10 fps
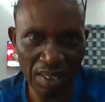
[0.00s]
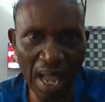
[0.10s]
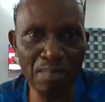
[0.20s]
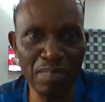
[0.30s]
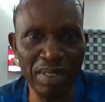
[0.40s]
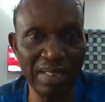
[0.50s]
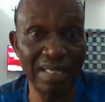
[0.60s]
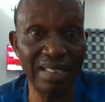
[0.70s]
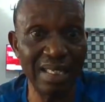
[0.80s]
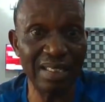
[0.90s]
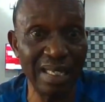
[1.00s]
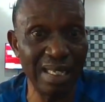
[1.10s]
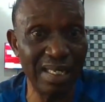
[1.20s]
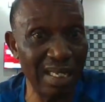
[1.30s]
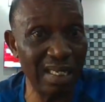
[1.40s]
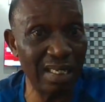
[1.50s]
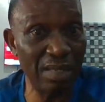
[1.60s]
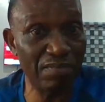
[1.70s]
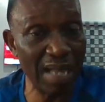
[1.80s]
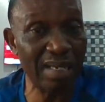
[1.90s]
That means that the
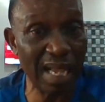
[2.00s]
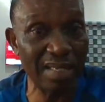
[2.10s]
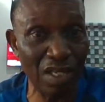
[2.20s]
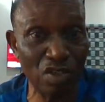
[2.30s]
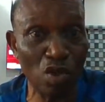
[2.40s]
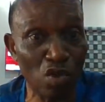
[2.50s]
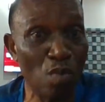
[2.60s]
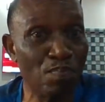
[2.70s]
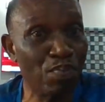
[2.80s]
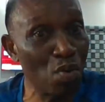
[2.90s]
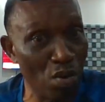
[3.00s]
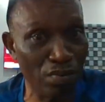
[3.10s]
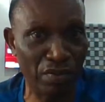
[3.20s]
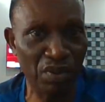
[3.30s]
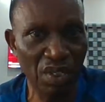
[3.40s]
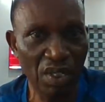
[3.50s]
defendant has also proved